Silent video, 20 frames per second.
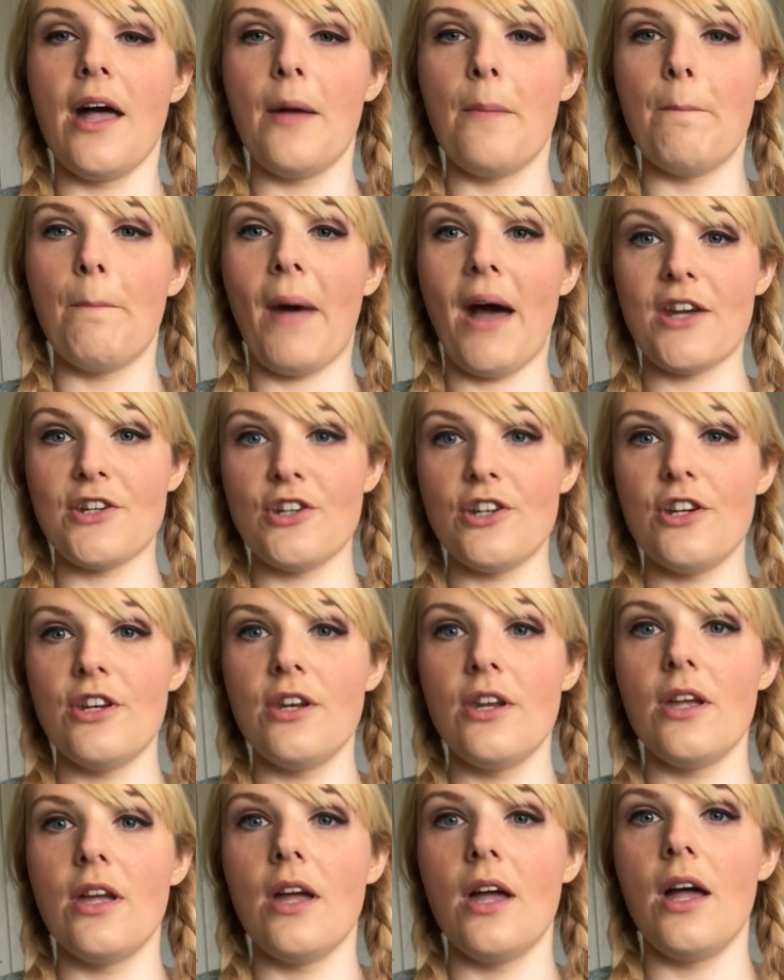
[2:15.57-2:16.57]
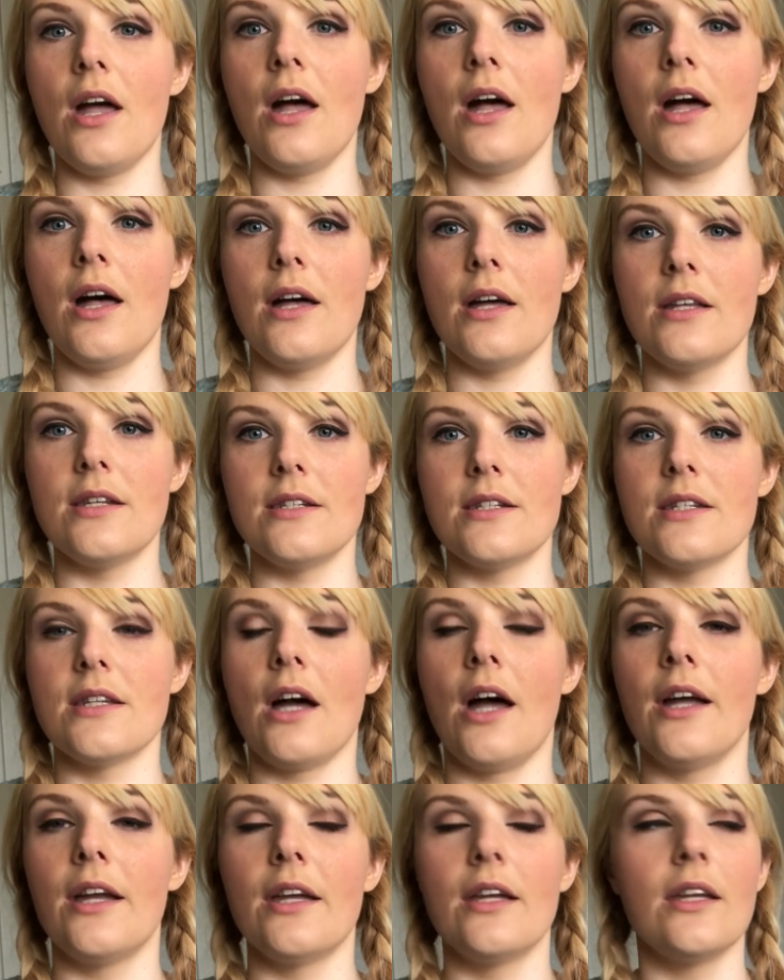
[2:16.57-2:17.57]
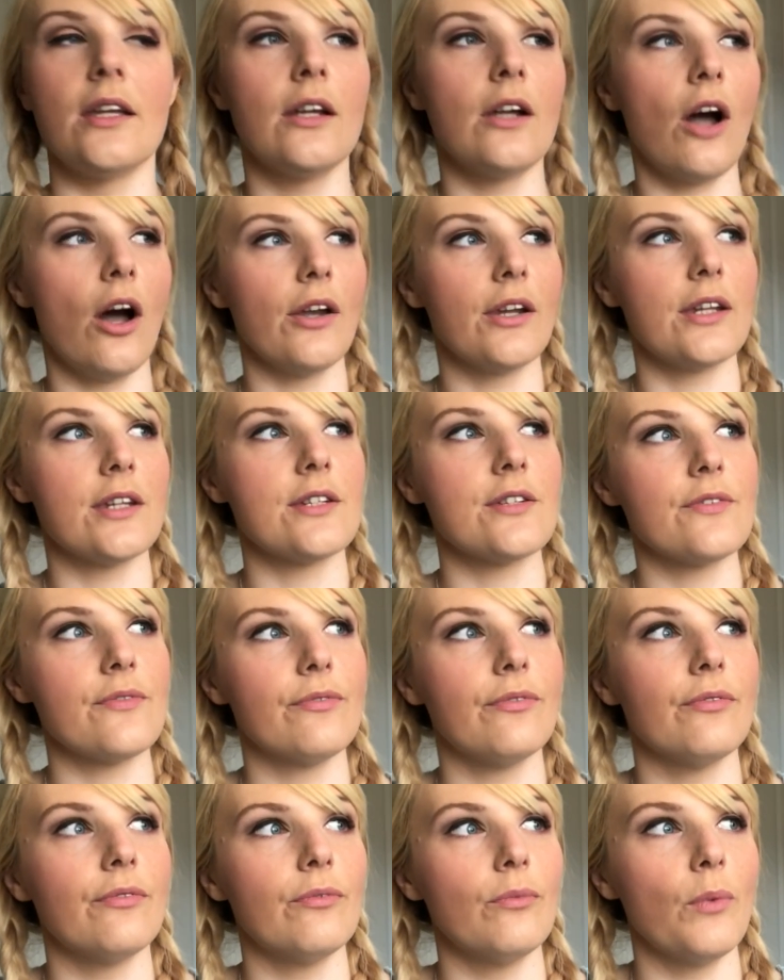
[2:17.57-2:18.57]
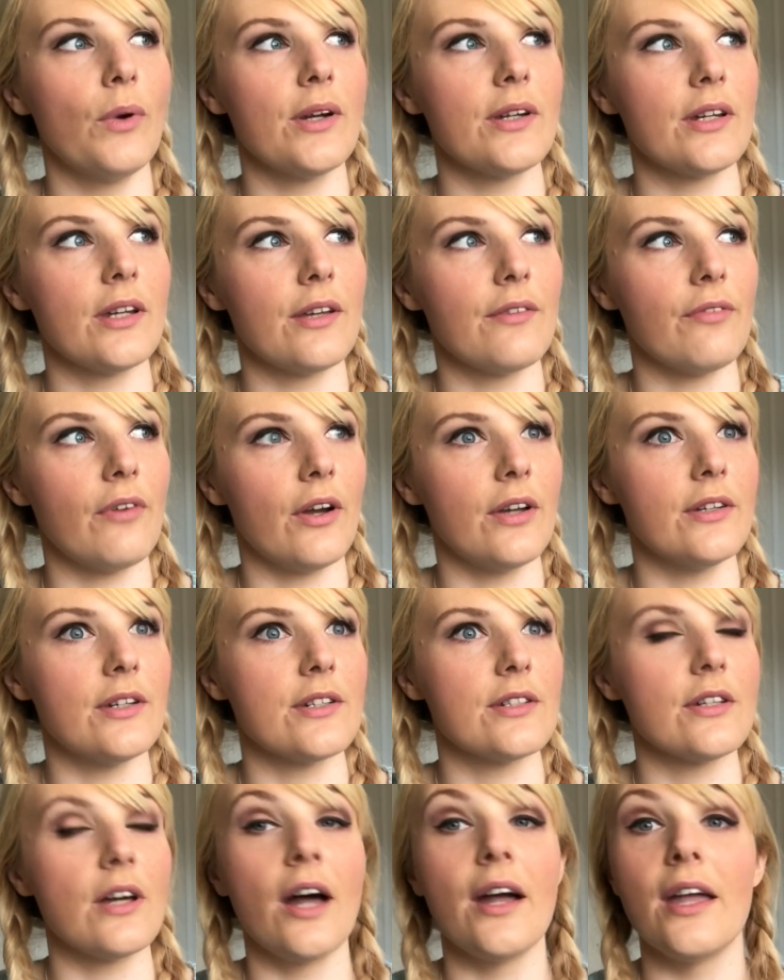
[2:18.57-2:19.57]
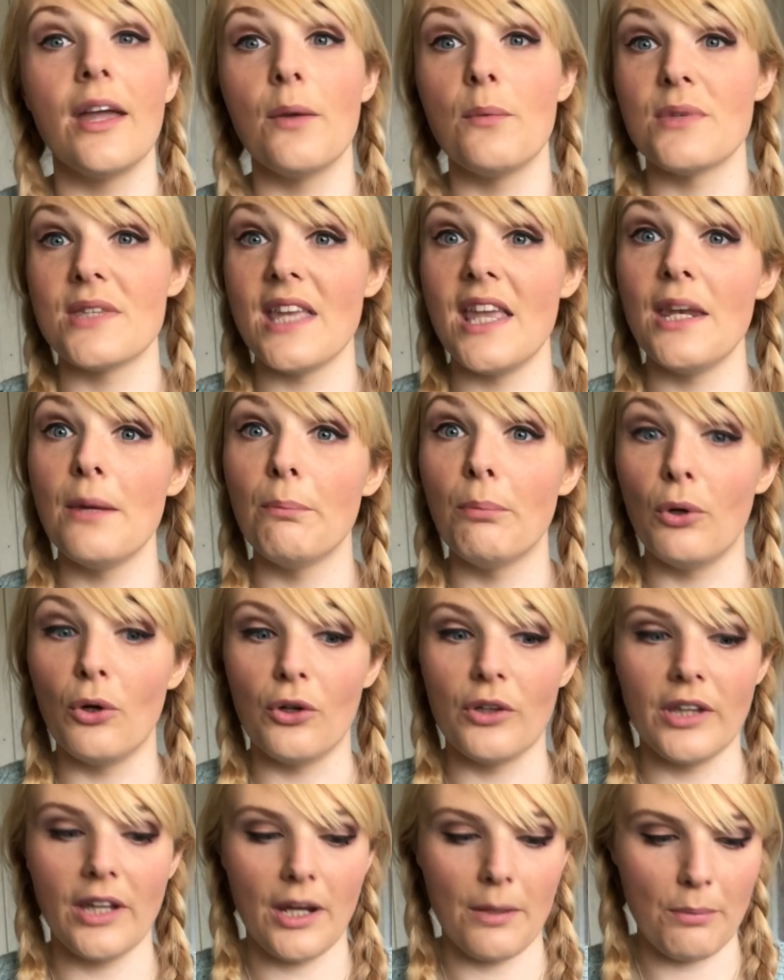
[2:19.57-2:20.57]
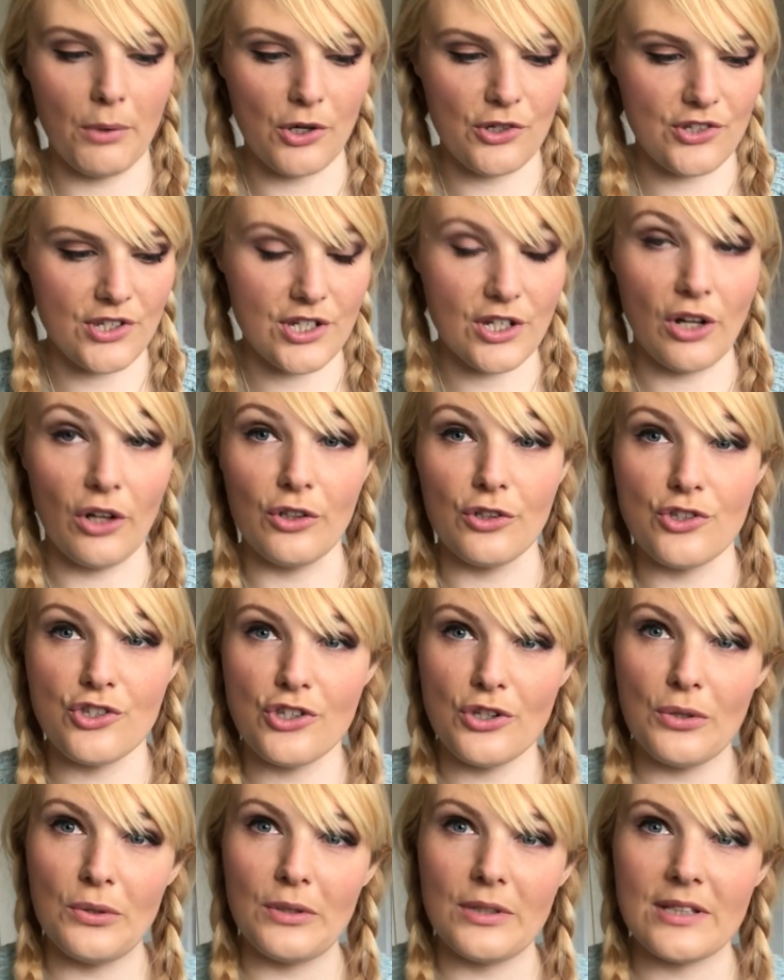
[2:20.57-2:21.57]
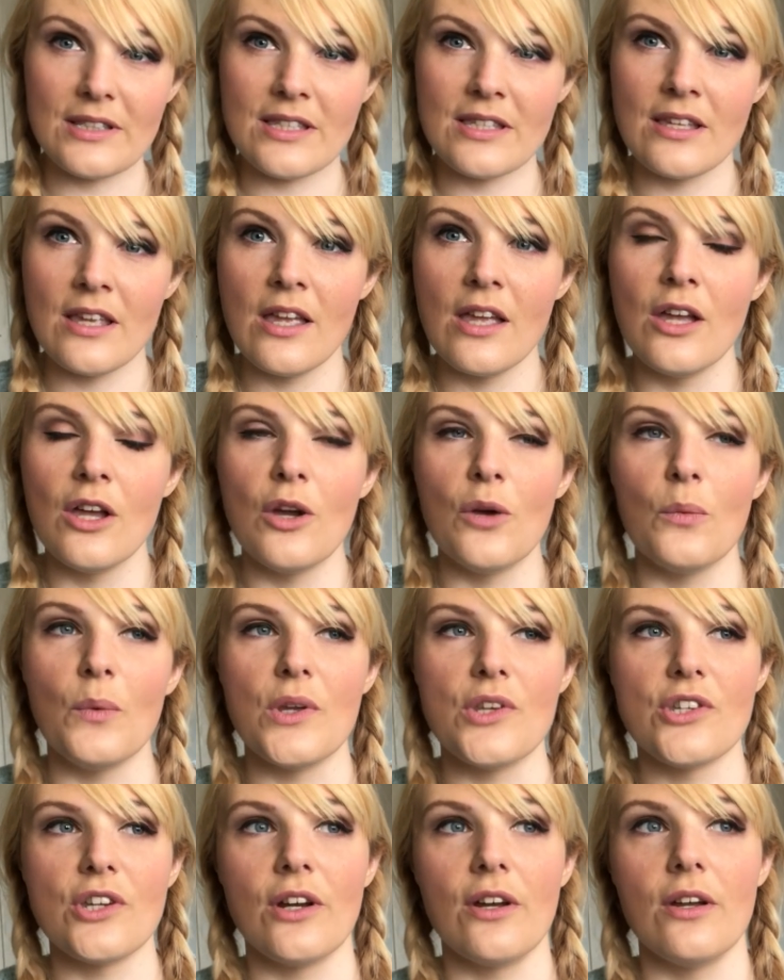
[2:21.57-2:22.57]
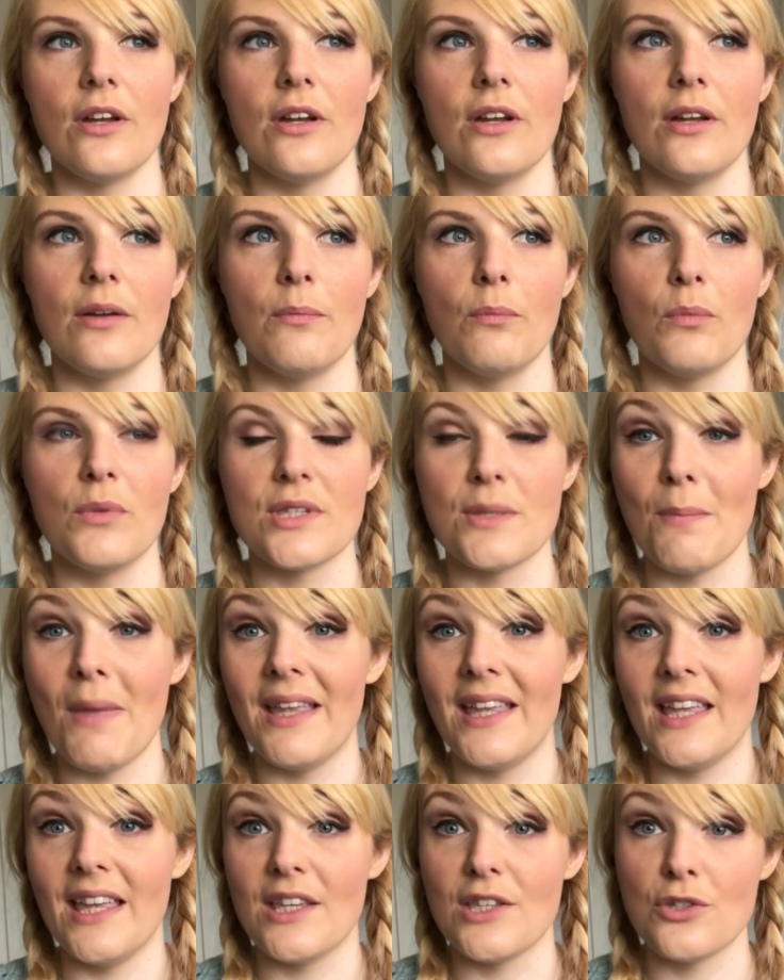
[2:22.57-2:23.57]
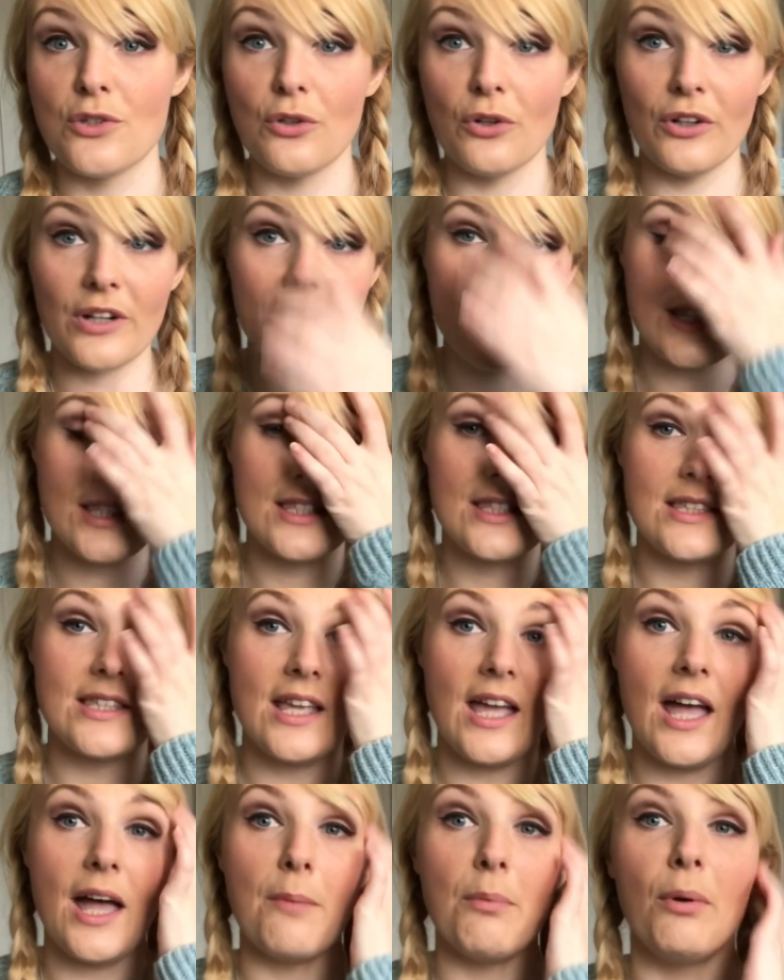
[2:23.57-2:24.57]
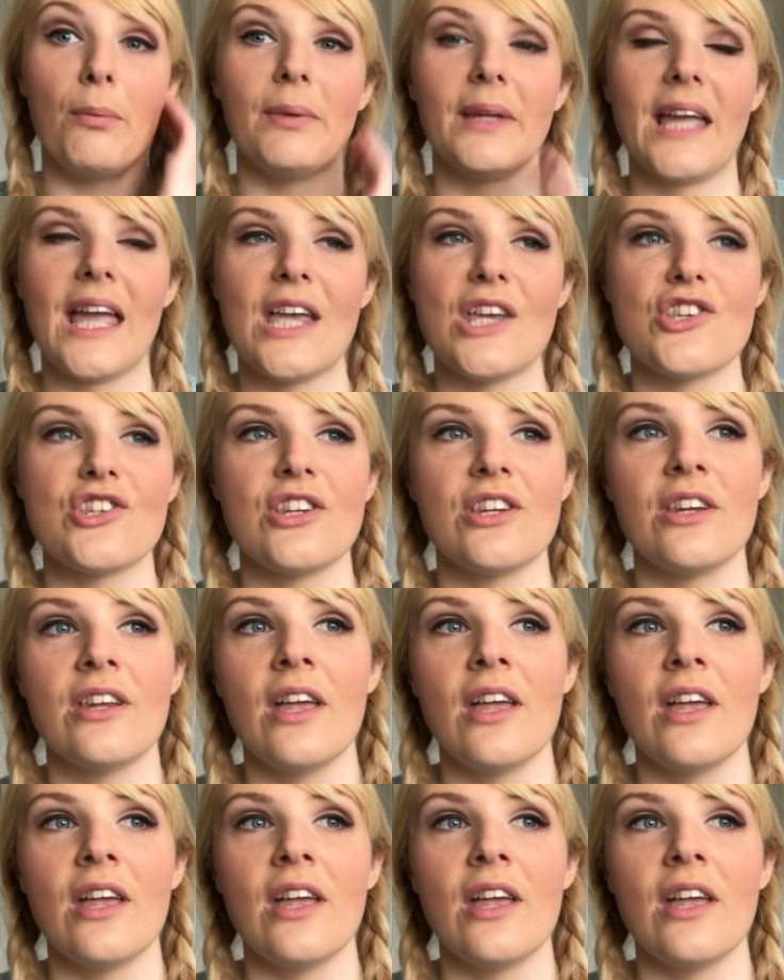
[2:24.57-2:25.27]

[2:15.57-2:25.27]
pattern, and I got it, where did I find it? It was in a book that I purchased called Jewels, which was a Making Stories publication.